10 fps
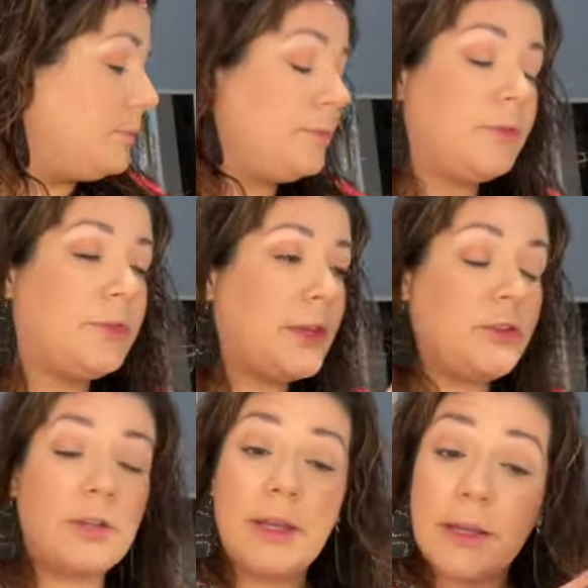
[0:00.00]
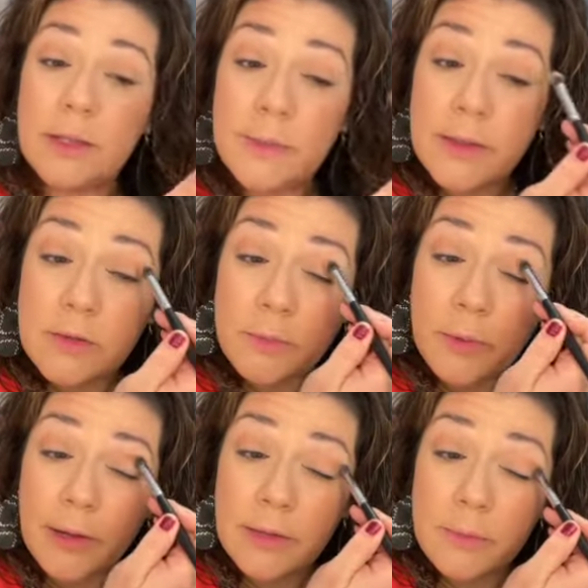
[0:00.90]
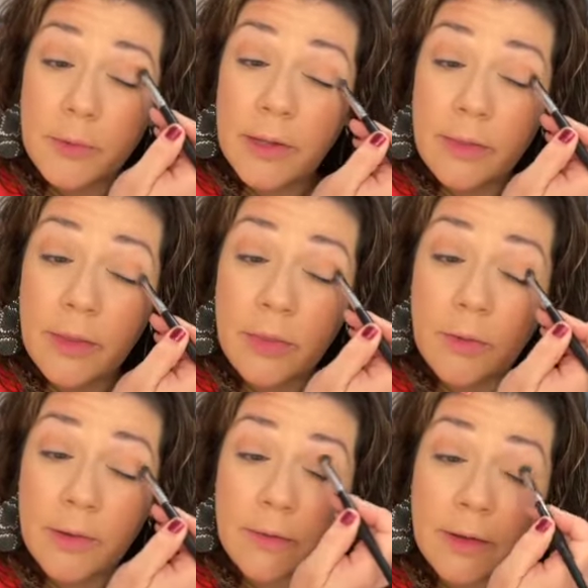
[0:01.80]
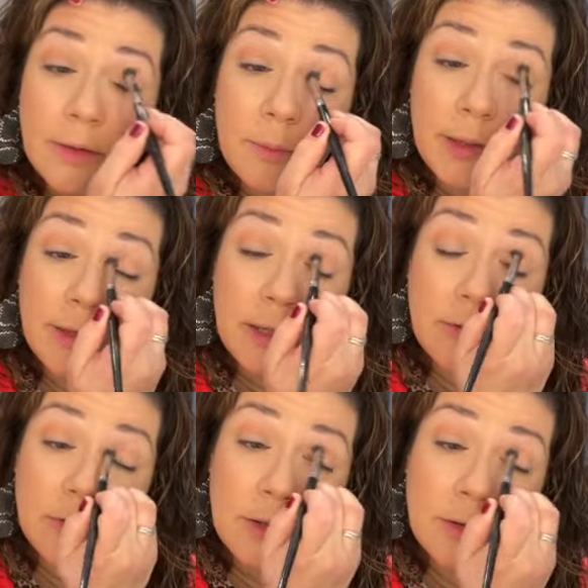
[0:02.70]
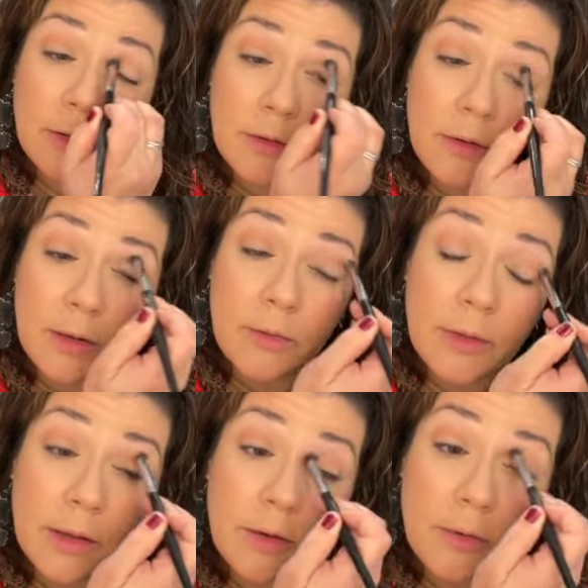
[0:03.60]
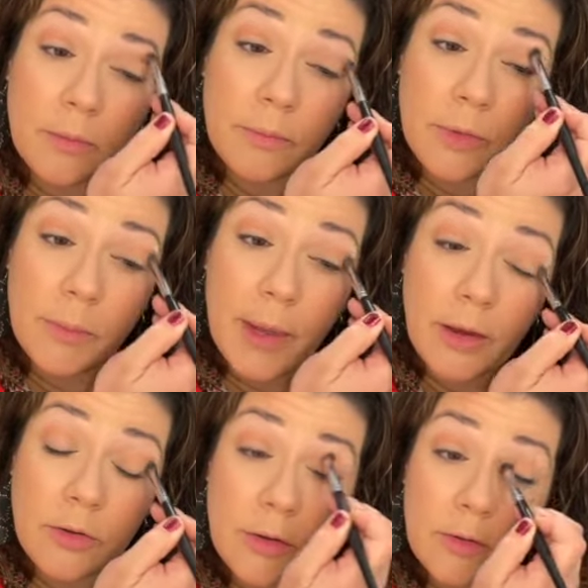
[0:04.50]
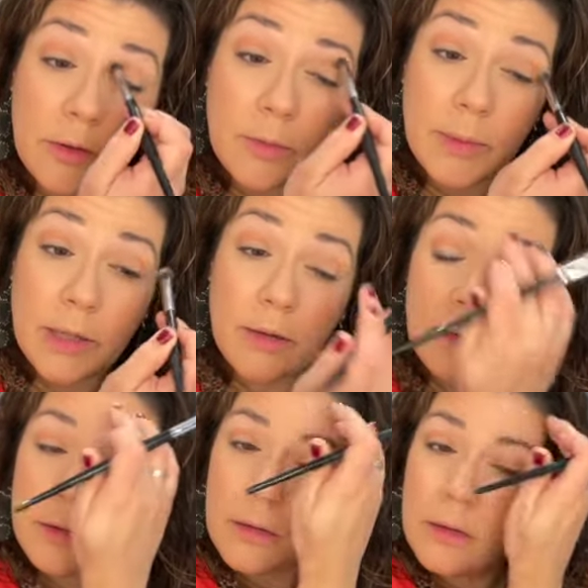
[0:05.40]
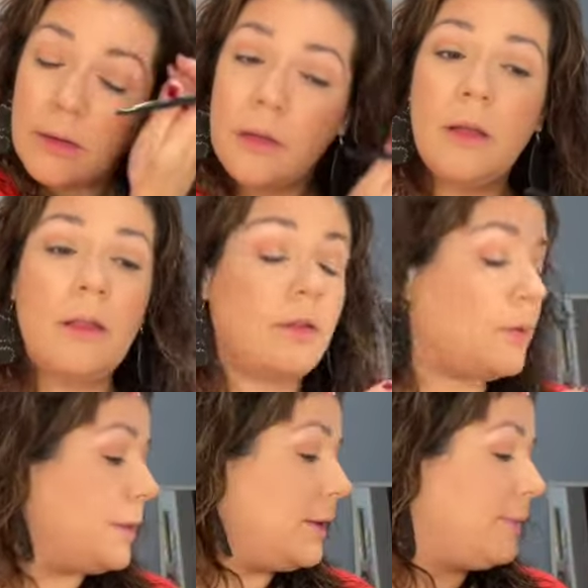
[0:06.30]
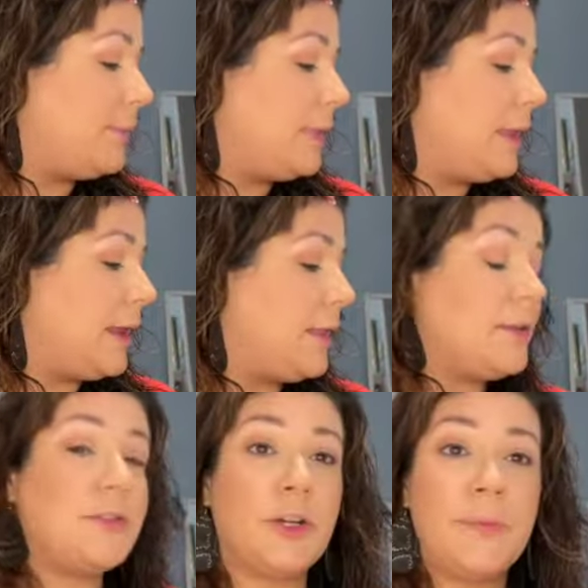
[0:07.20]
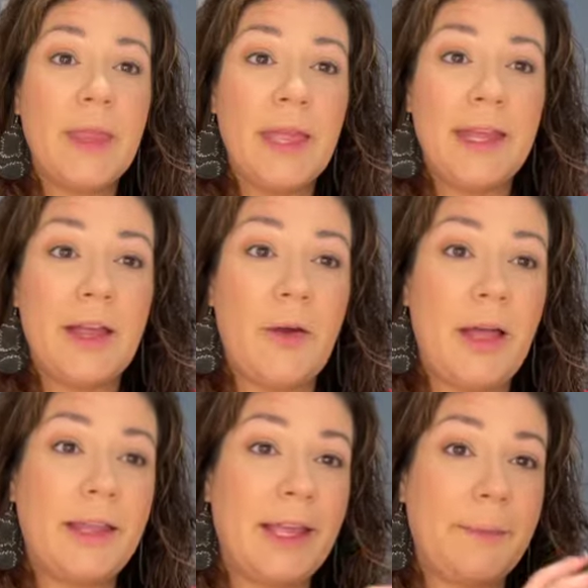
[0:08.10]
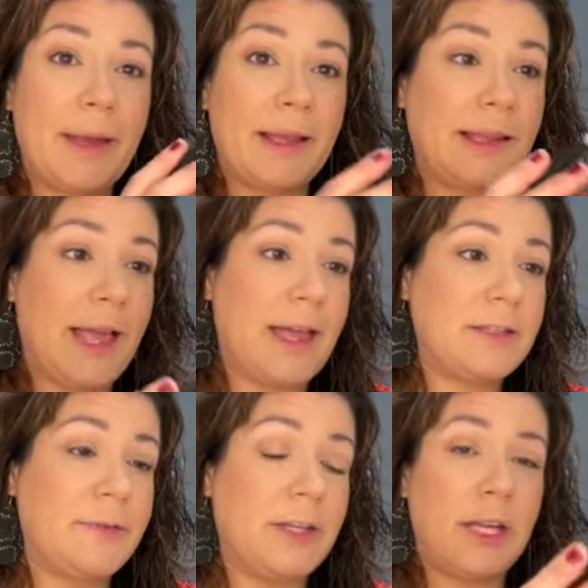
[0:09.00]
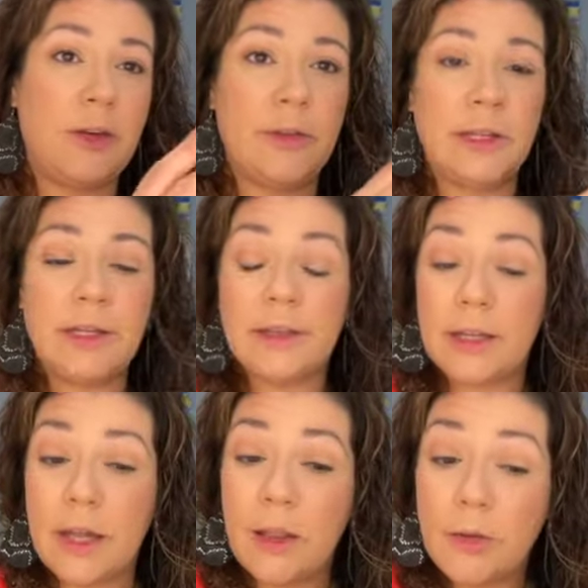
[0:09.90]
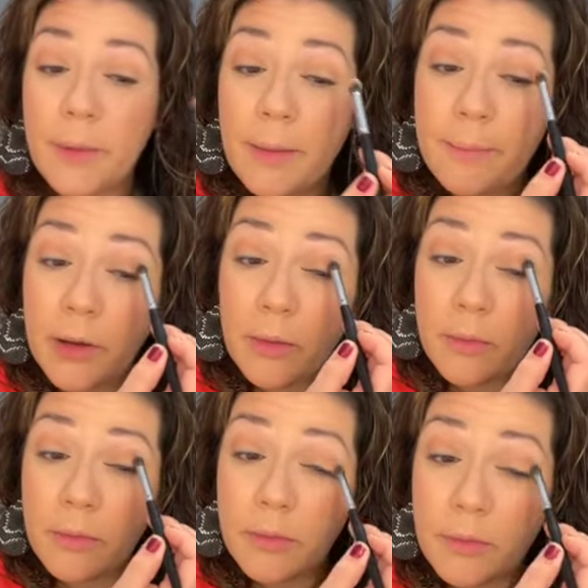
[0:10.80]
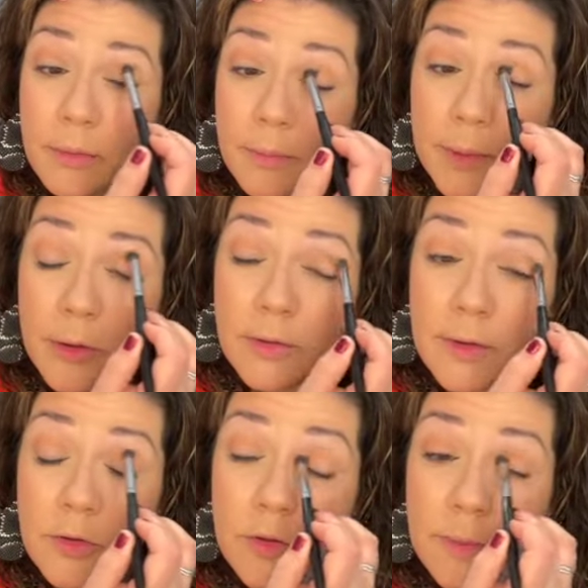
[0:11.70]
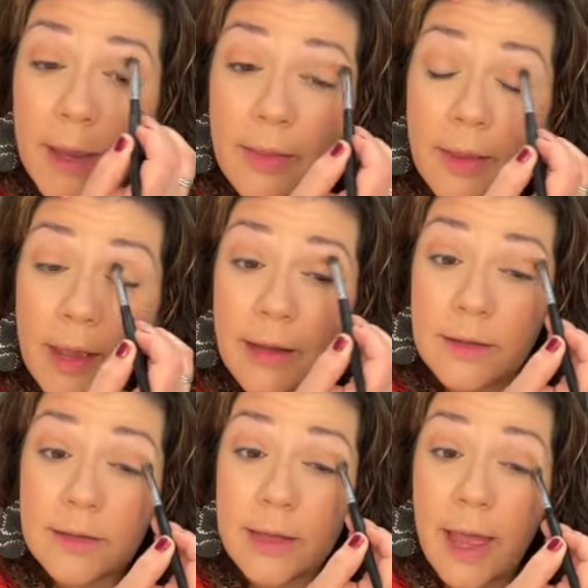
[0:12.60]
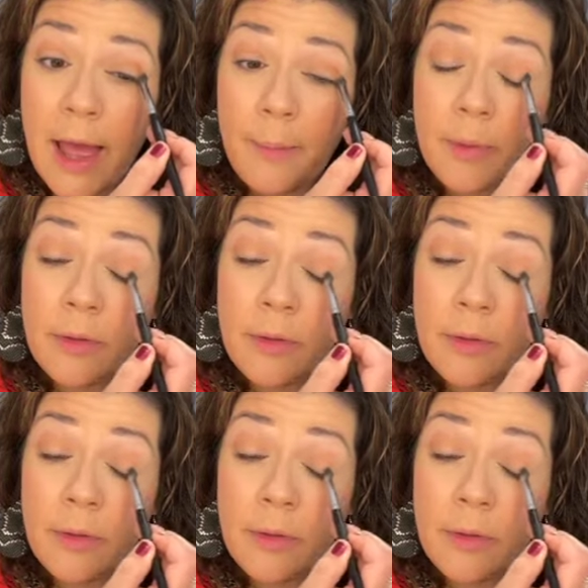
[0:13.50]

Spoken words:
such an inexpensive price point that there is an expectation, you know, that the packaging is going to be a little bit lackluster. Now, unlike my last video, the ColourPop Bare Essentials palette, I had to tap